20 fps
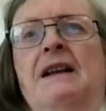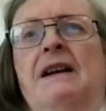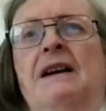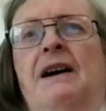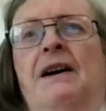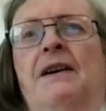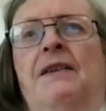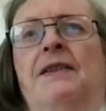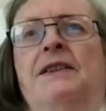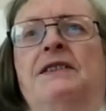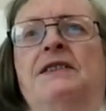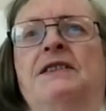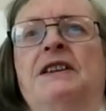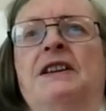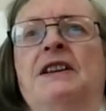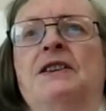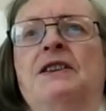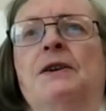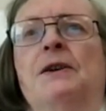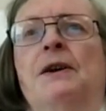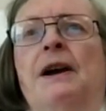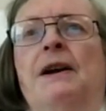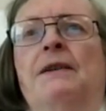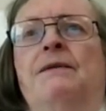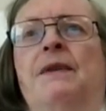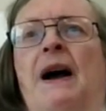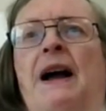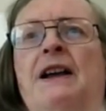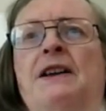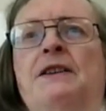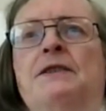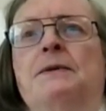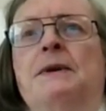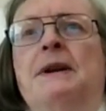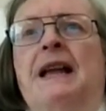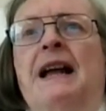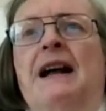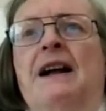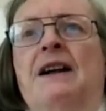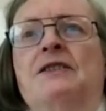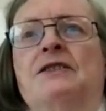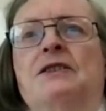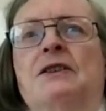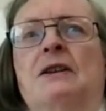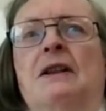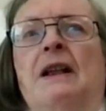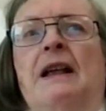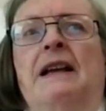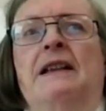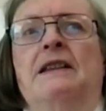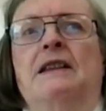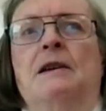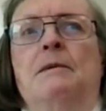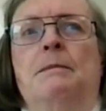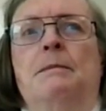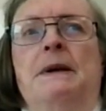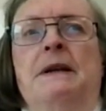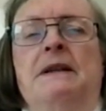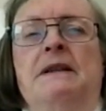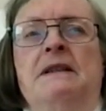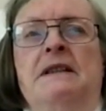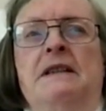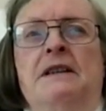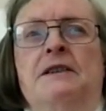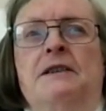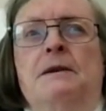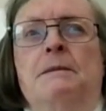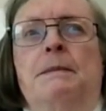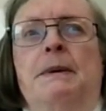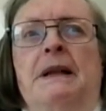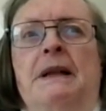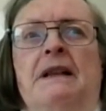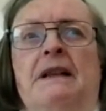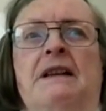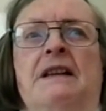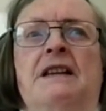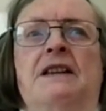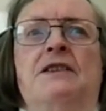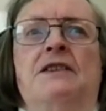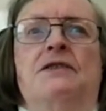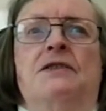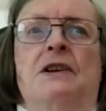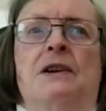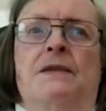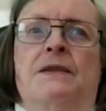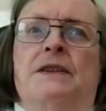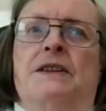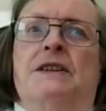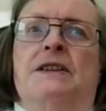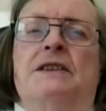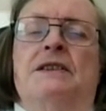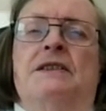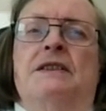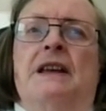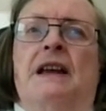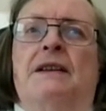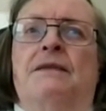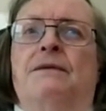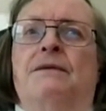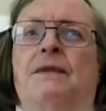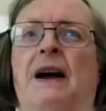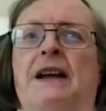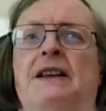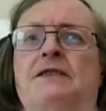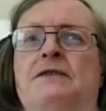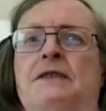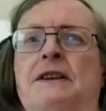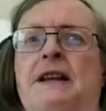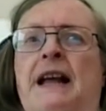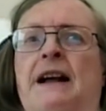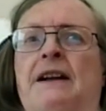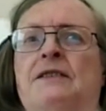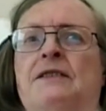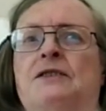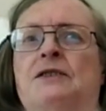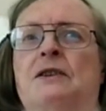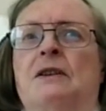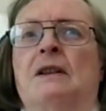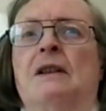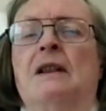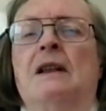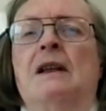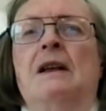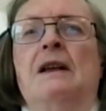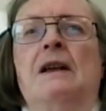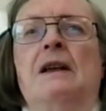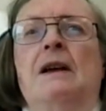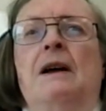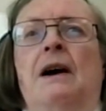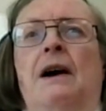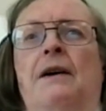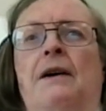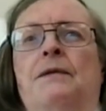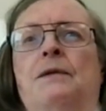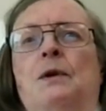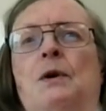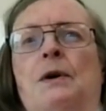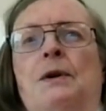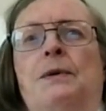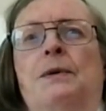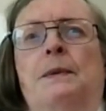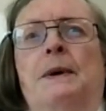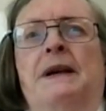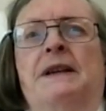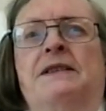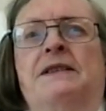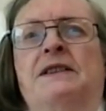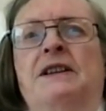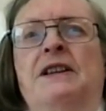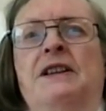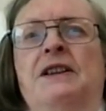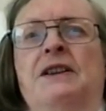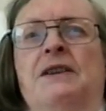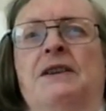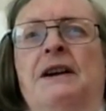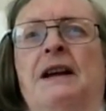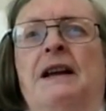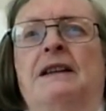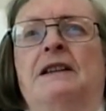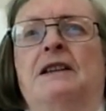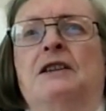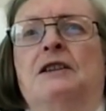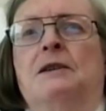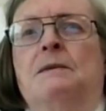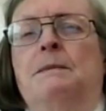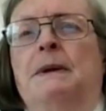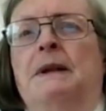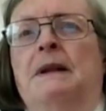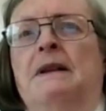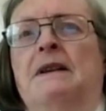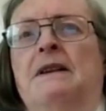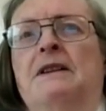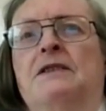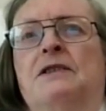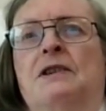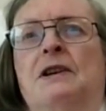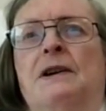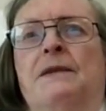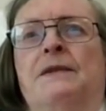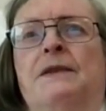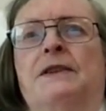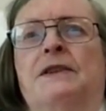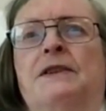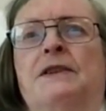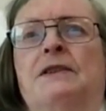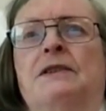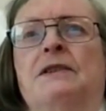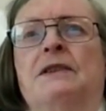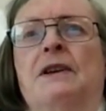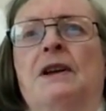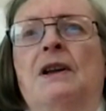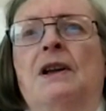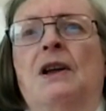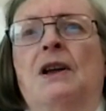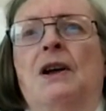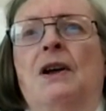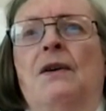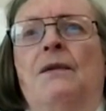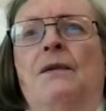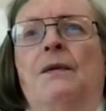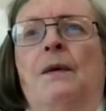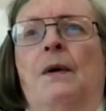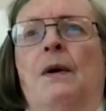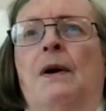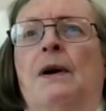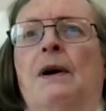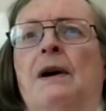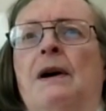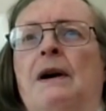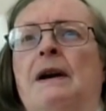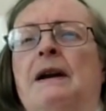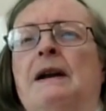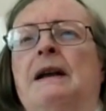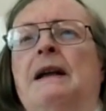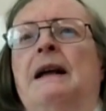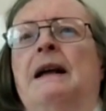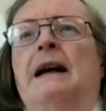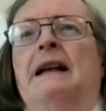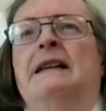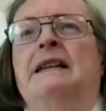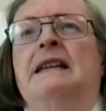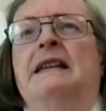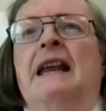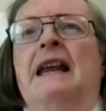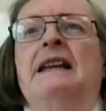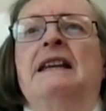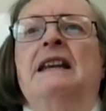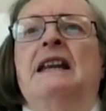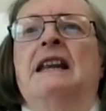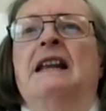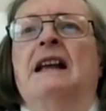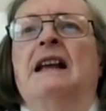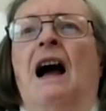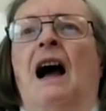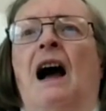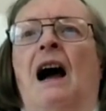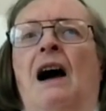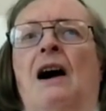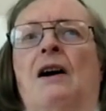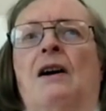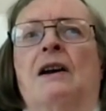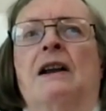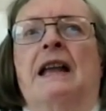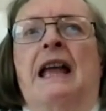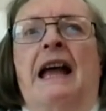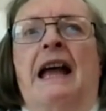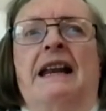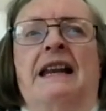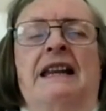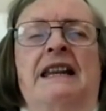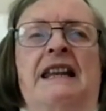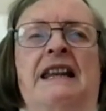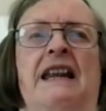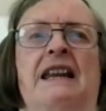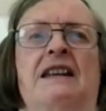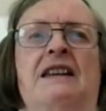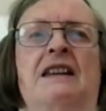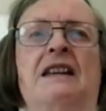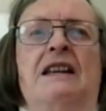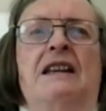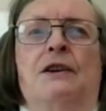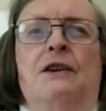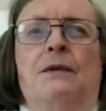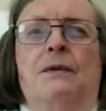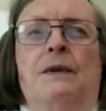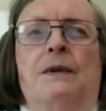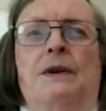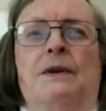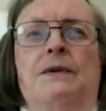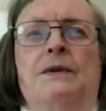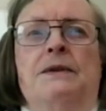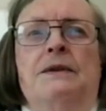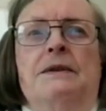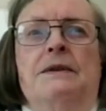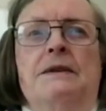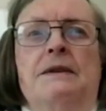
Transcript: of the Senior Advisory Council and the Disability Services Advisory Council of Northwest Senior and Disability Services for attending our candidate interviews.